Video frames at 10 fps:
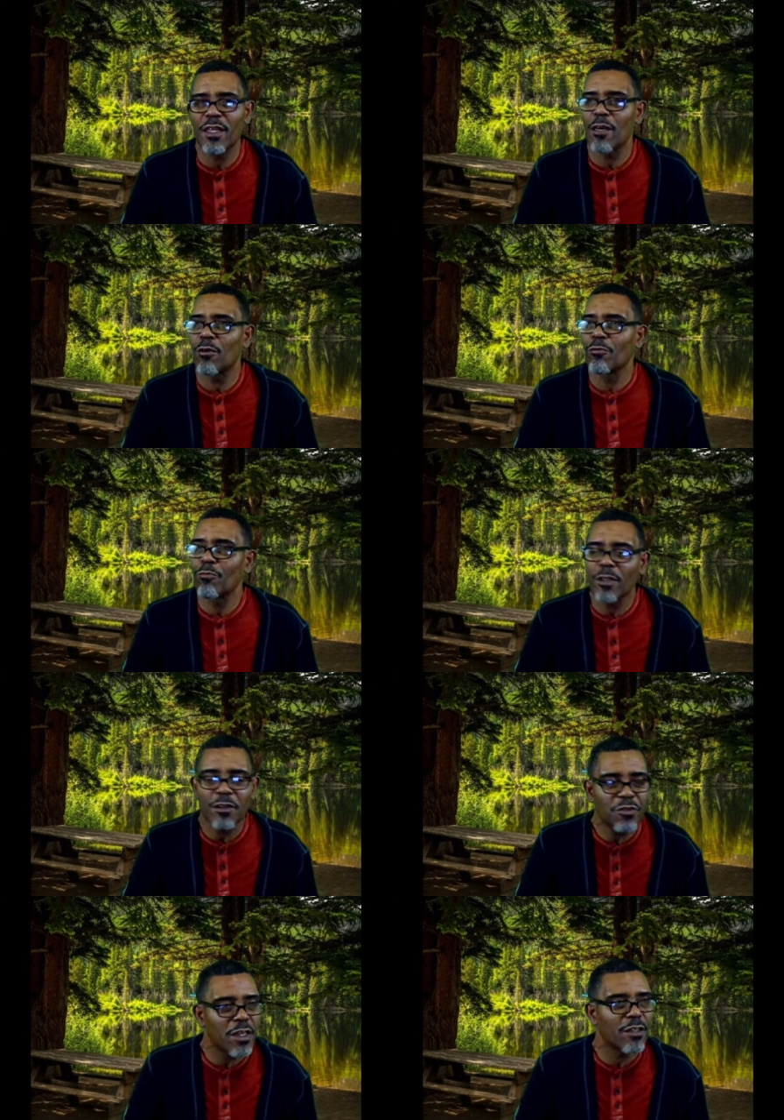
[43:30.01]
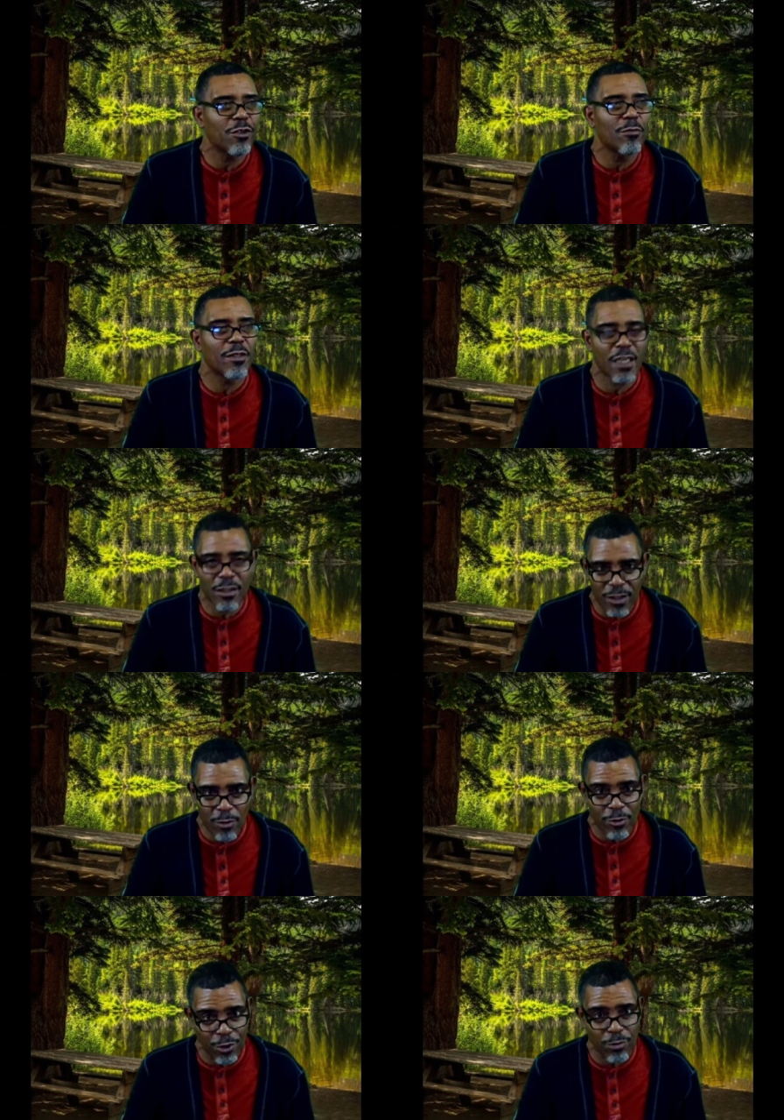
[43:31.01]
They don't really dig you, but they
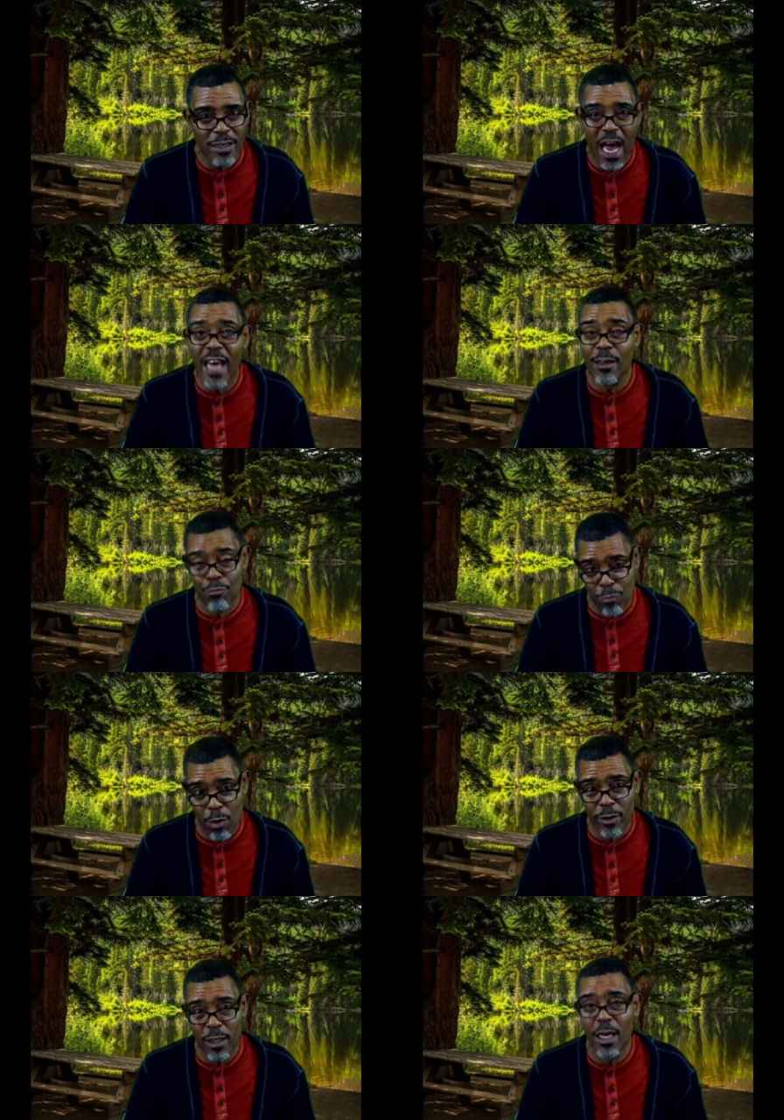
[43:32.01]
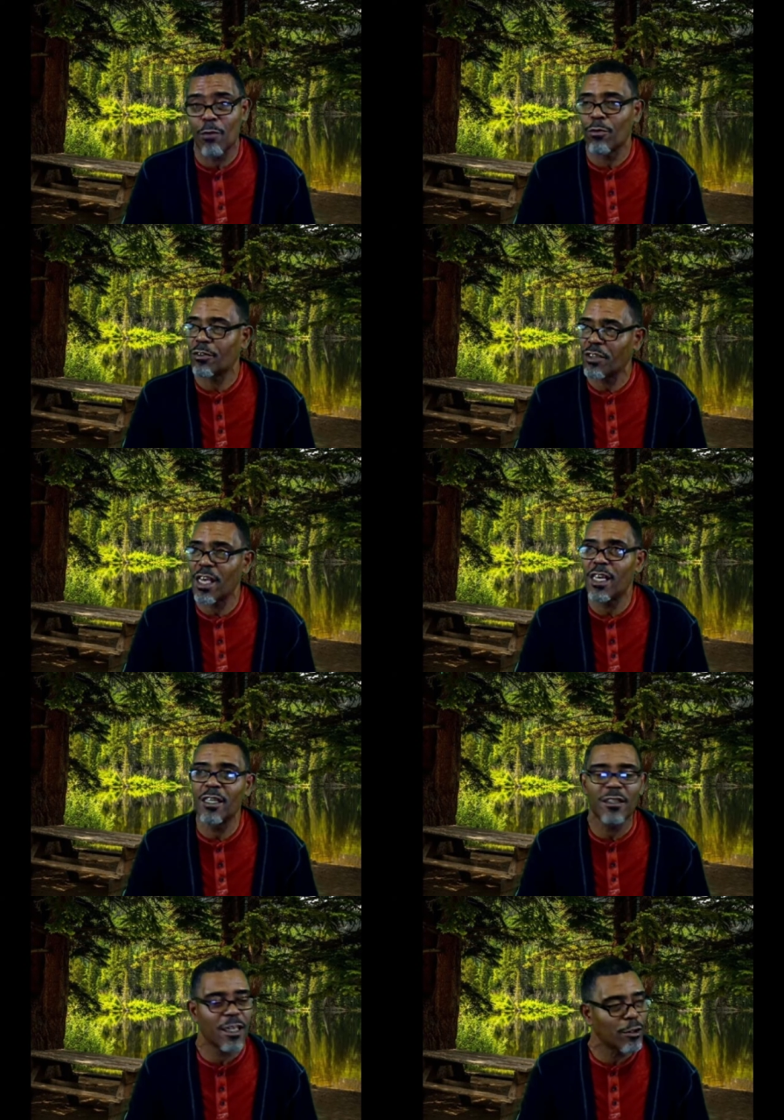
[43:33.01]
dig what you got and want it and will say
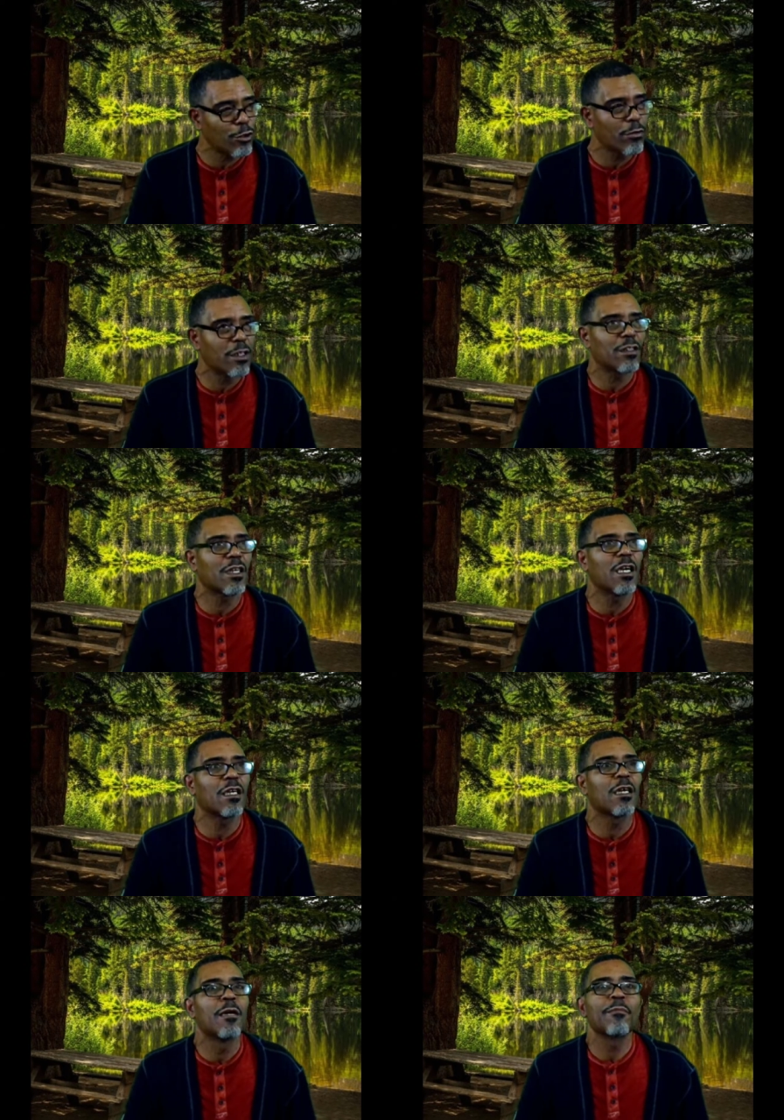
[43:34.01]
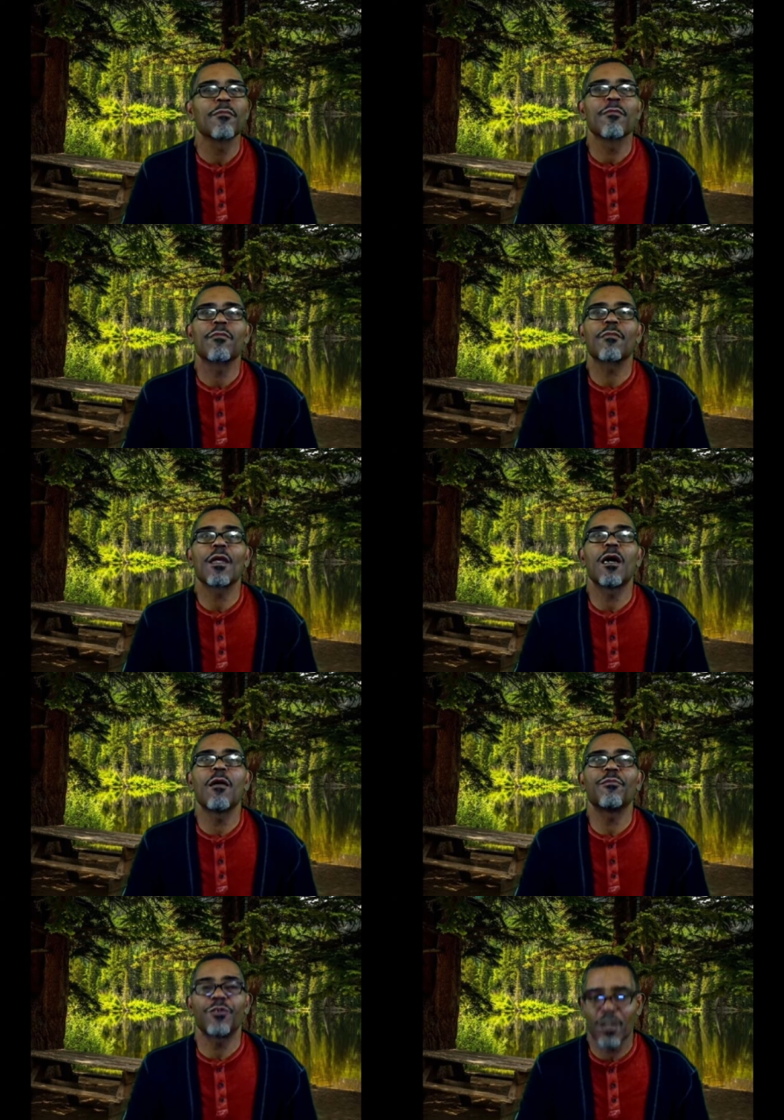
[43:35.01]
anything, do anything
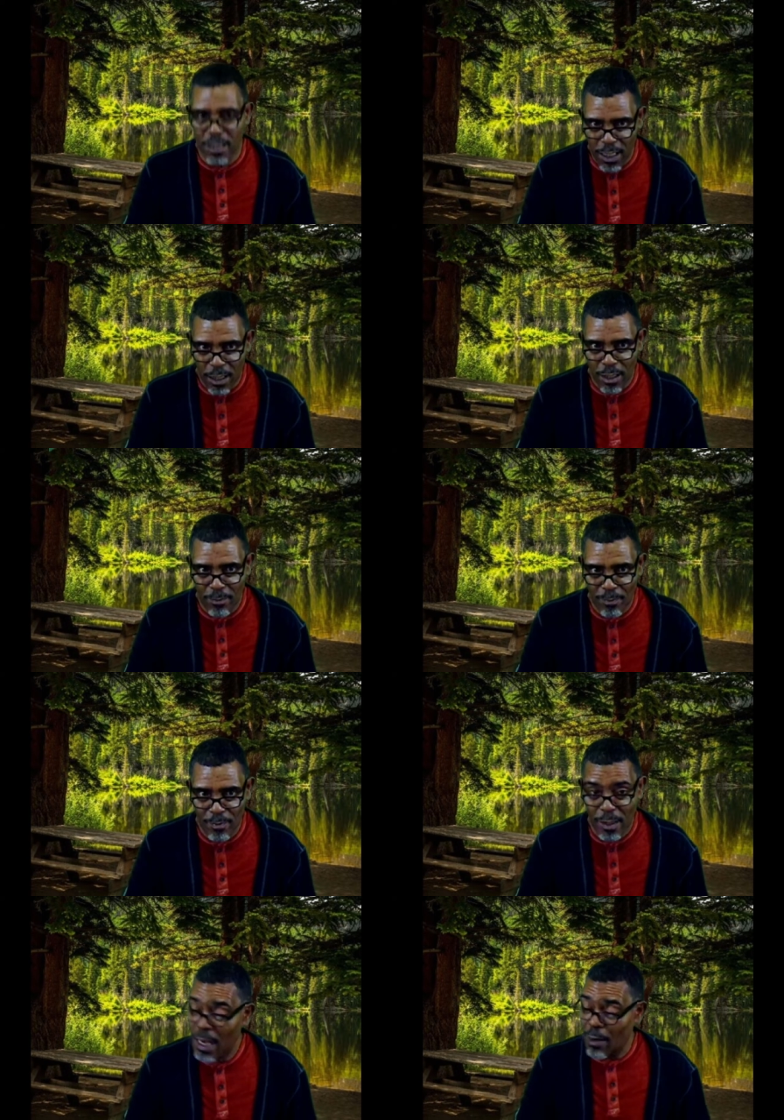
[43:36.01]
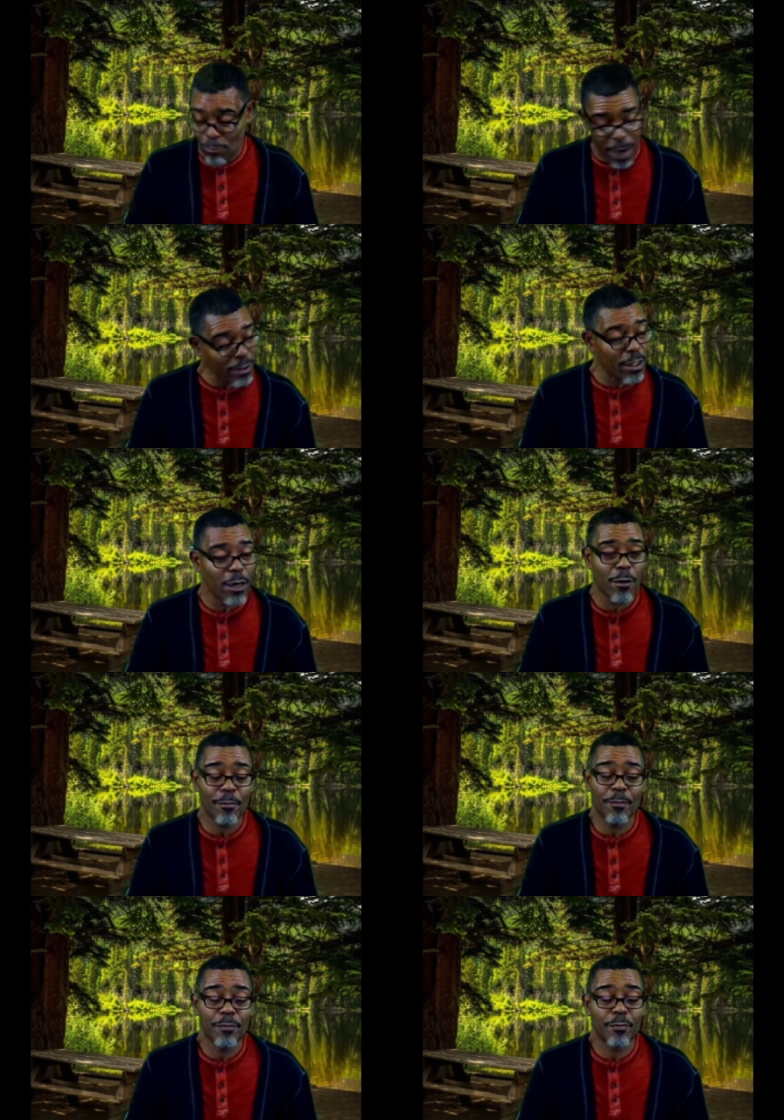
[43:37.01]
um, to get it right there
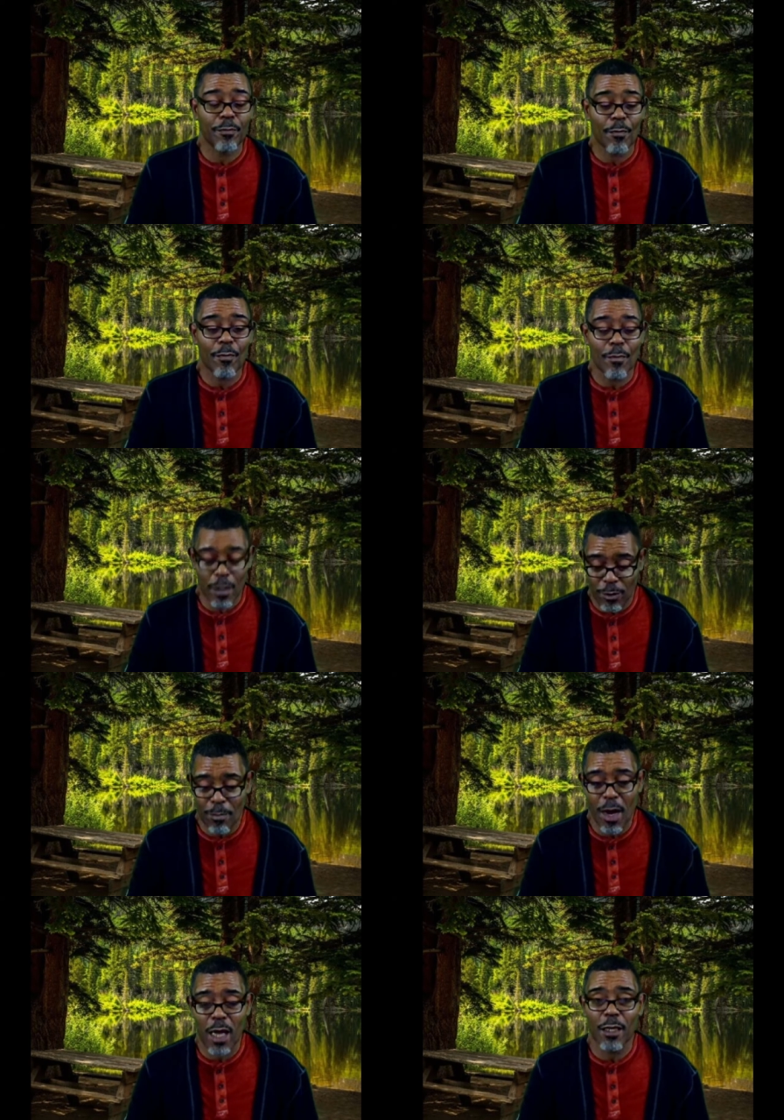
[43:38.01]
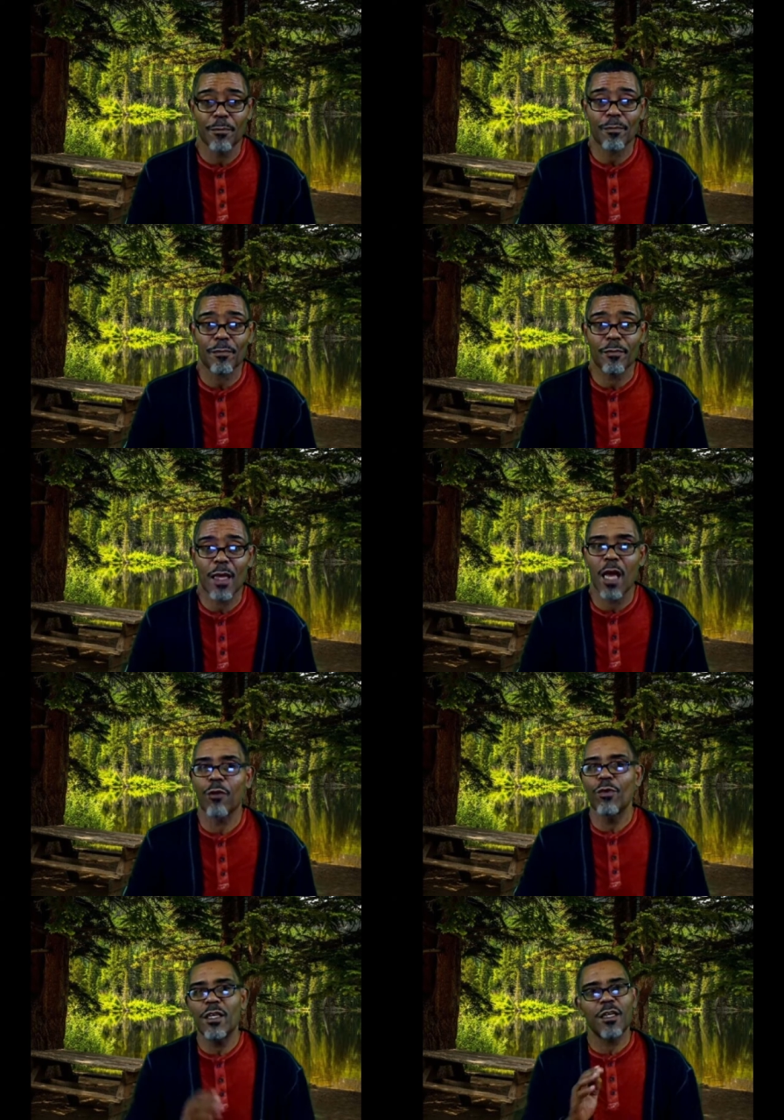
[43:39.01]
in the body.
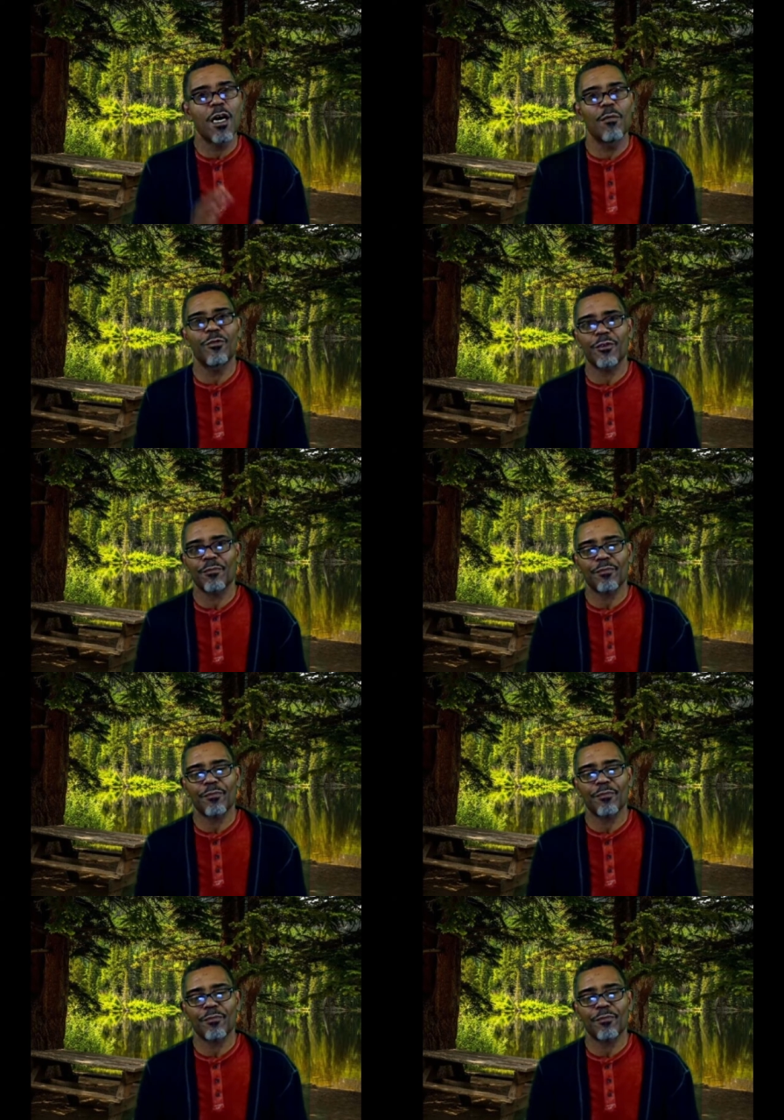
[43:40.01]
Halloween comes